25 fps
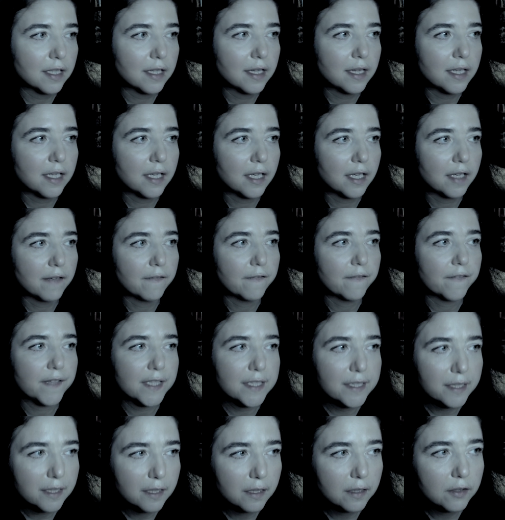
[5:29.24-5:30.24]
the
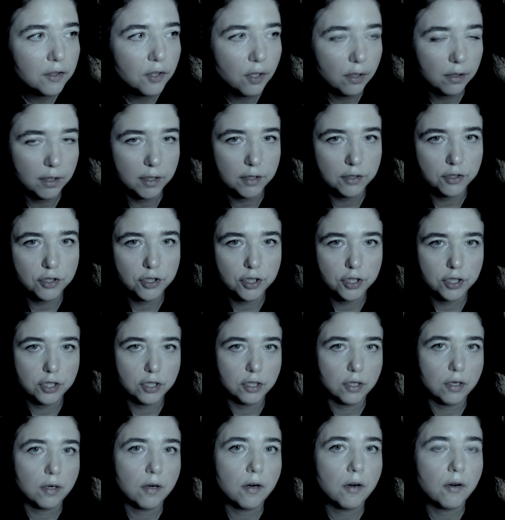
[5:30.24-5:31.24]
physical knowledge
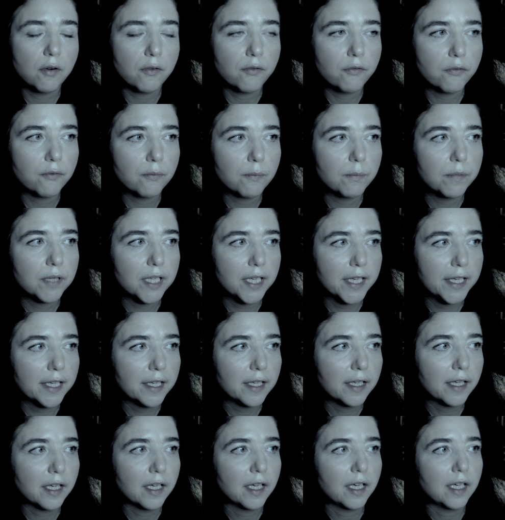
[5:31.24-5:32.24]
of
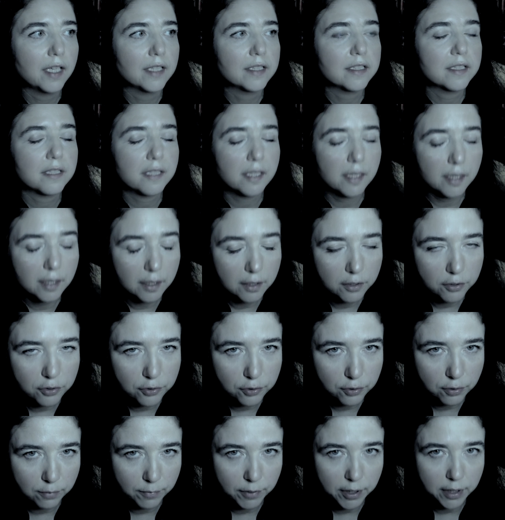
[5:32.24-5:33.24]
playing a string
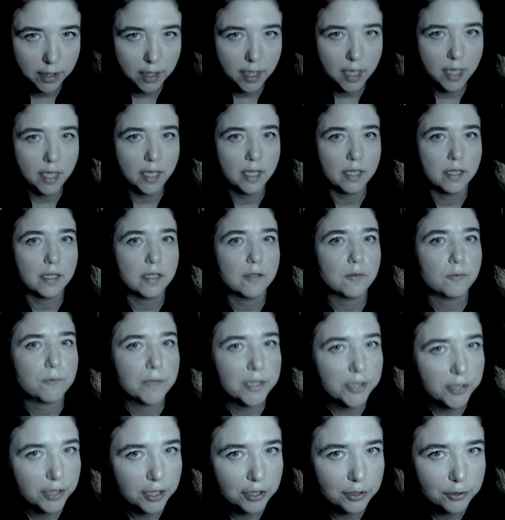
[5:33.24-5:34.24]
instrument and
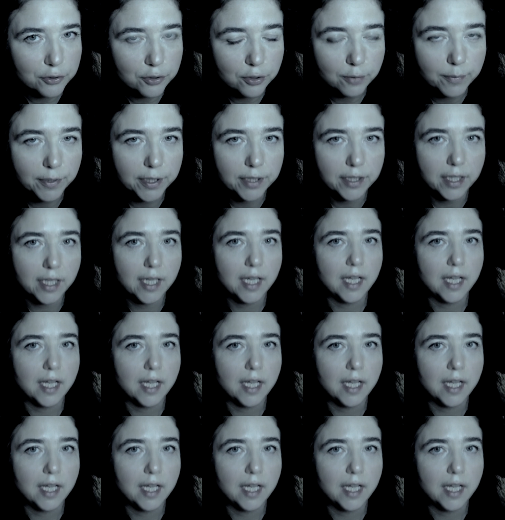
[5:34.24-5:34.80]
wind instrument